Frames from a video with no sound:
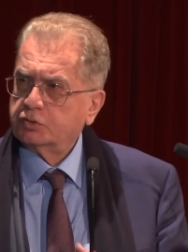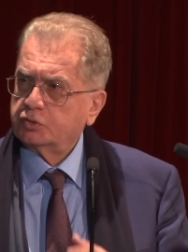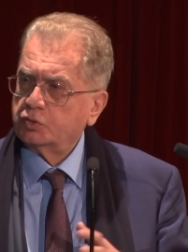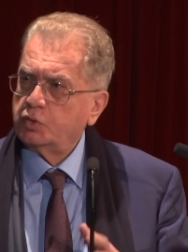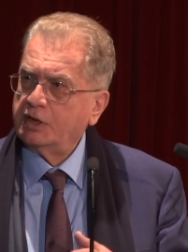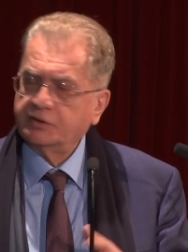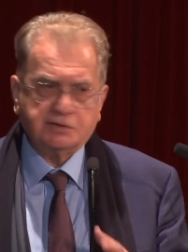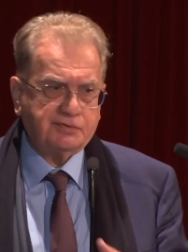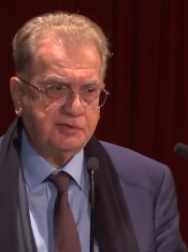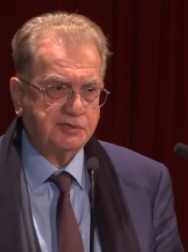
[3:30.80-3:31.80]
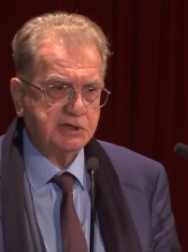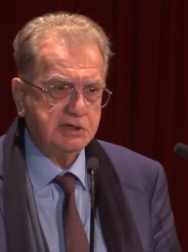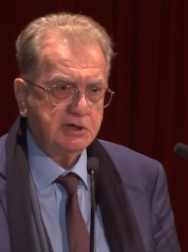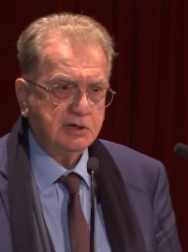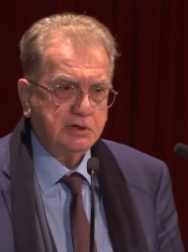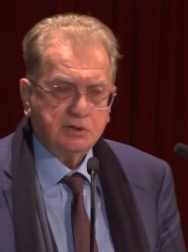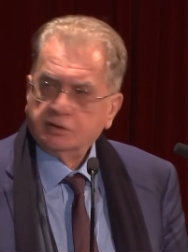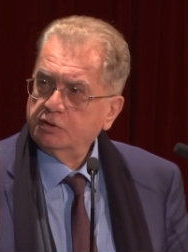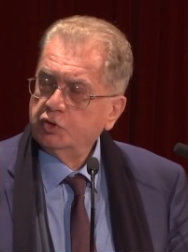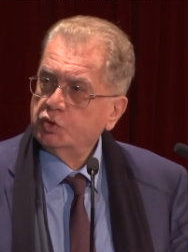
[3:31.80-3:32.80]
two hundred fifty
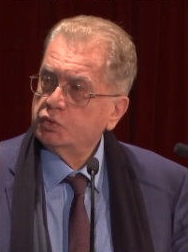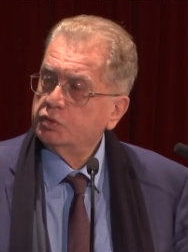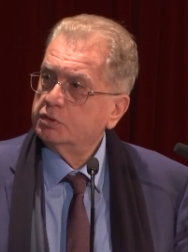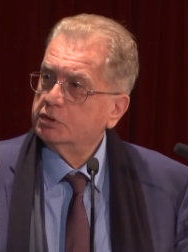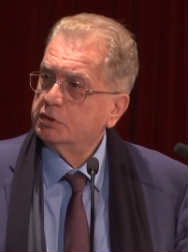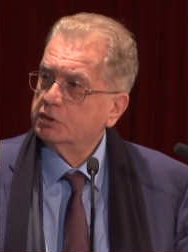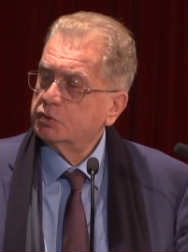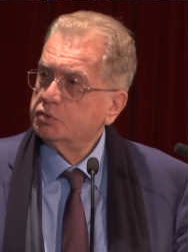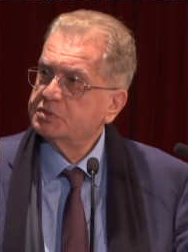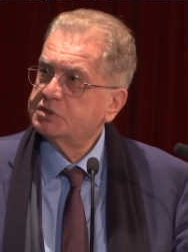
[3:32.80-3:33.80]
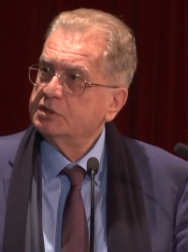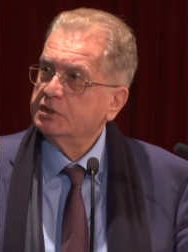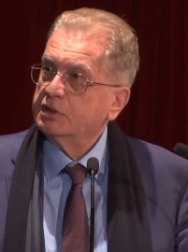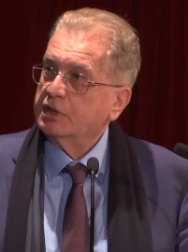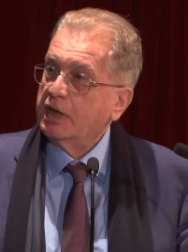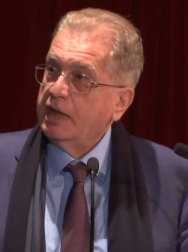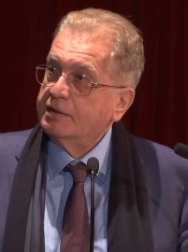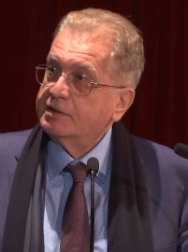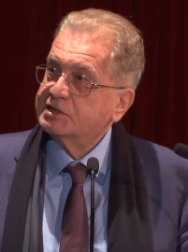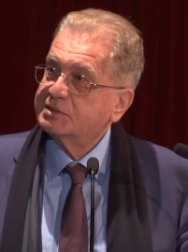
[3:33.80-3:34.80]
new uh, rooms
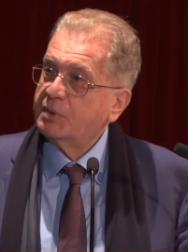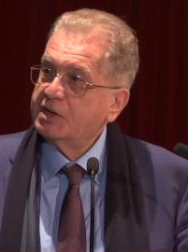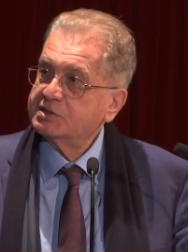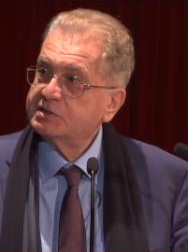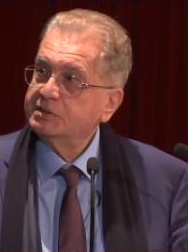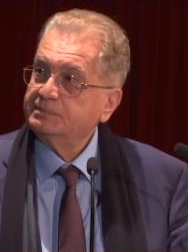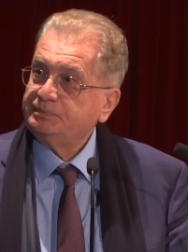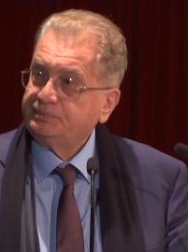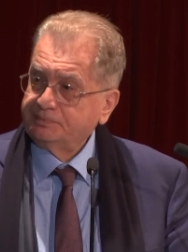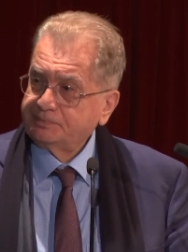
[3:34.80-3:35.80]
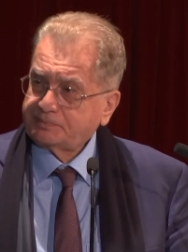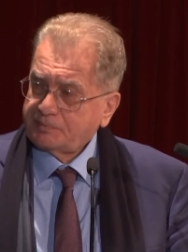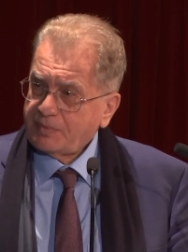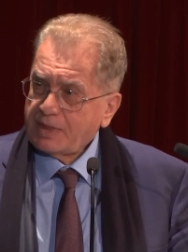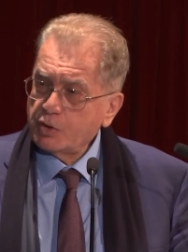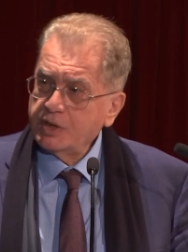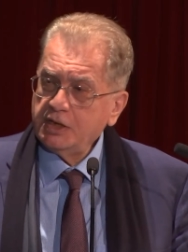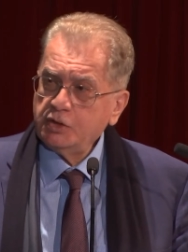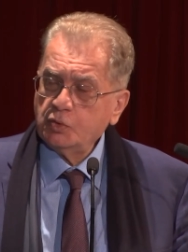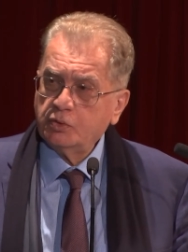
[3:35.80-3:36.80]
and the space.
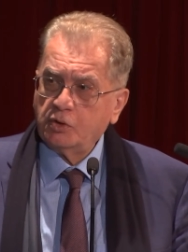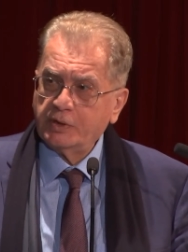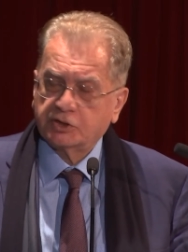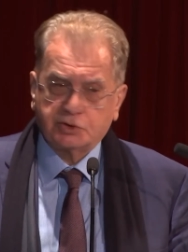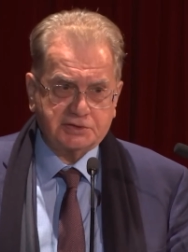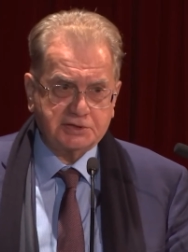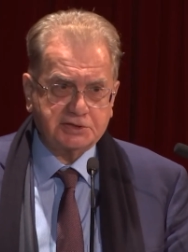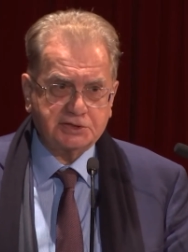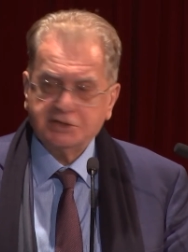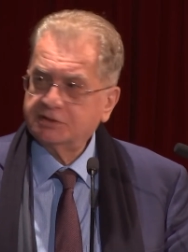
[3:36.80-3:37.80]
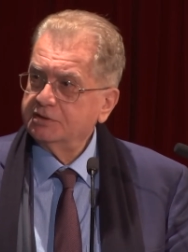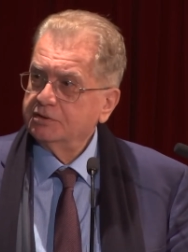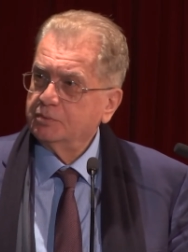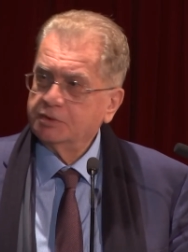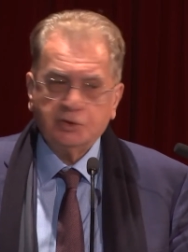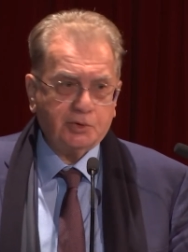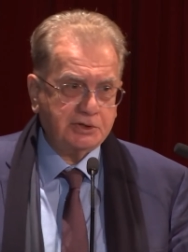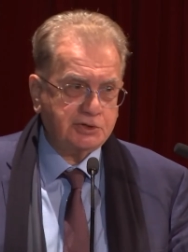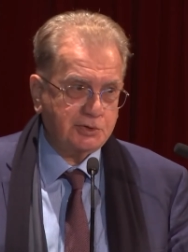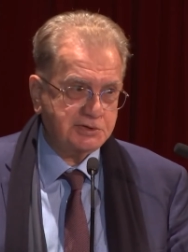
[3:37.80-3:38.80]
Here you go across the street, we go
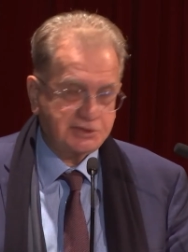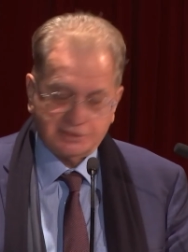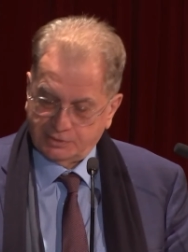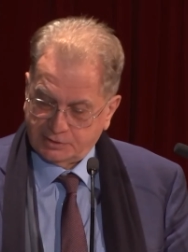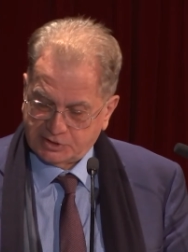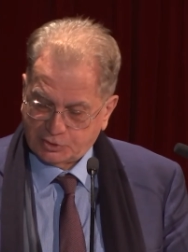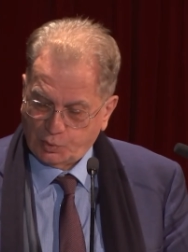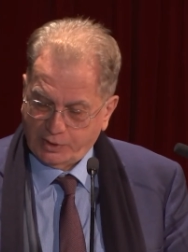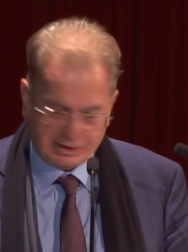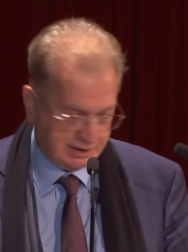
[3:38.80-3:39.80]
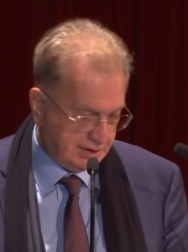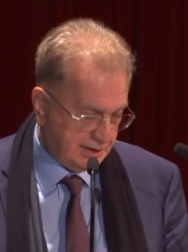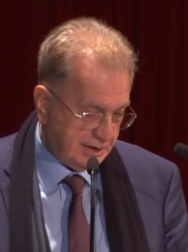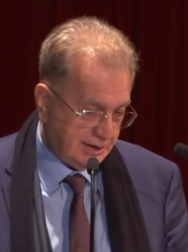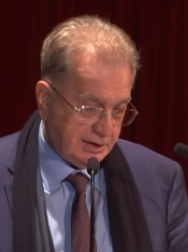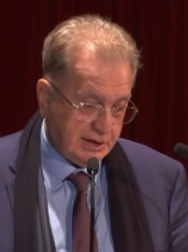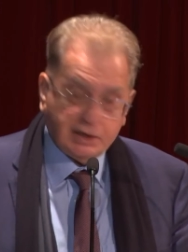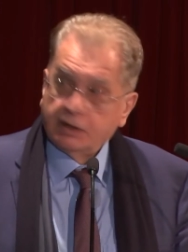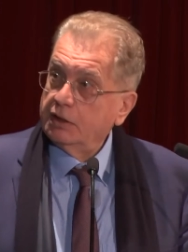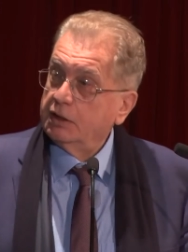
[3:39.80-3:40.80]
across the square.
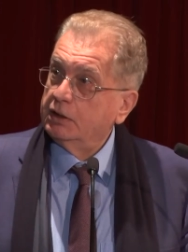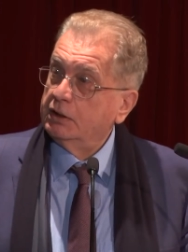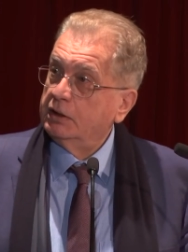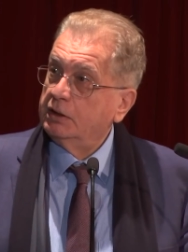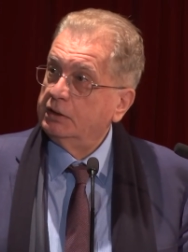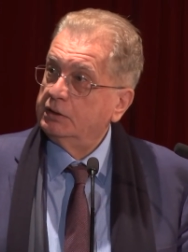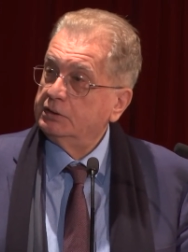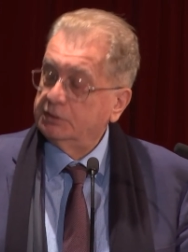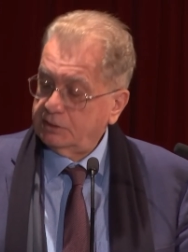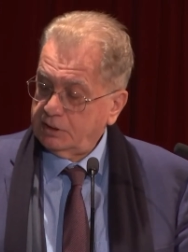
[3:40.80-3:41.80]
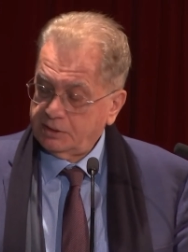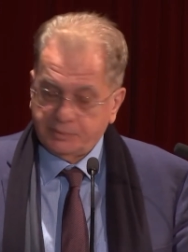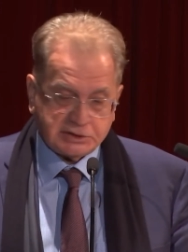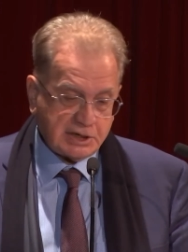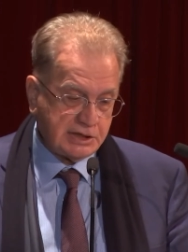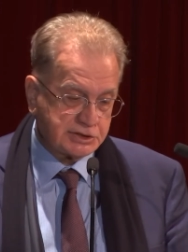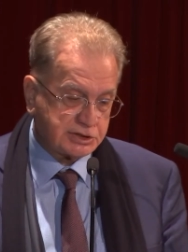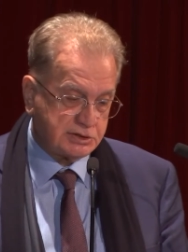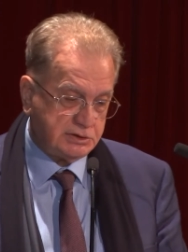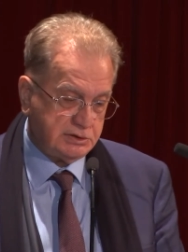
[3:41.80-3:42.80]
Uh, Hermitage